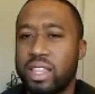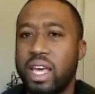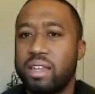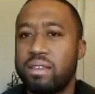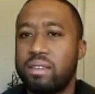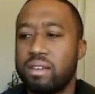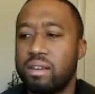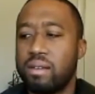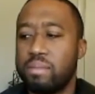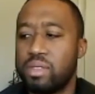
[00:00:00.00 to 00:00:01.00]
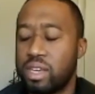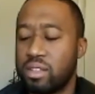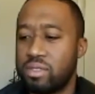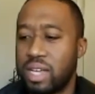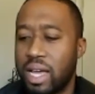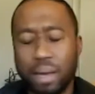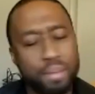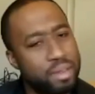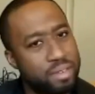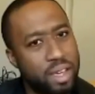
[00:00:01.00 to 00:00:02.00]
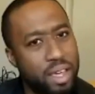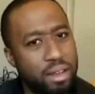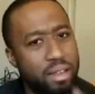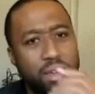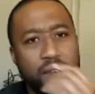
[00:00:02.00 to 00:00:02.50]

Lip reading: that particular time, and